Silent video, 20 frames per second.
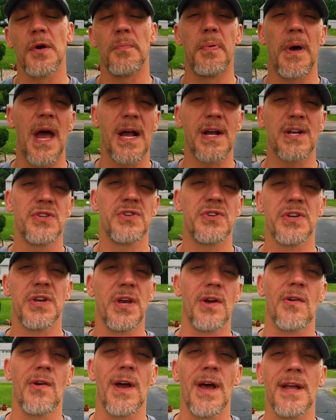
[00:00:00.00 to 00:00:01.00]
a pack of
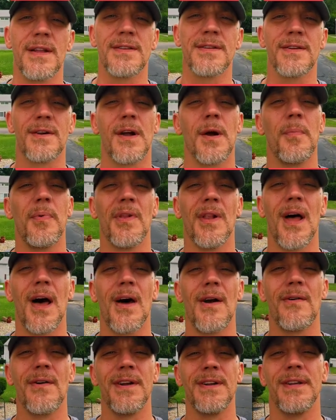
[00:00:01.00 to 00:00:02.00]
cigarettes, and a couple
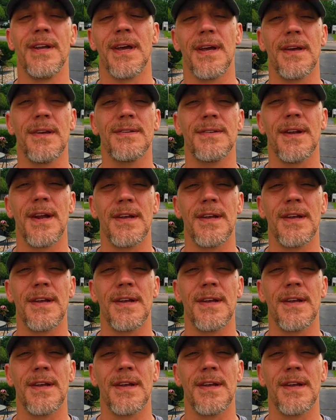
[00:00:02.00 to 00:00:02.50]
lottery tickets.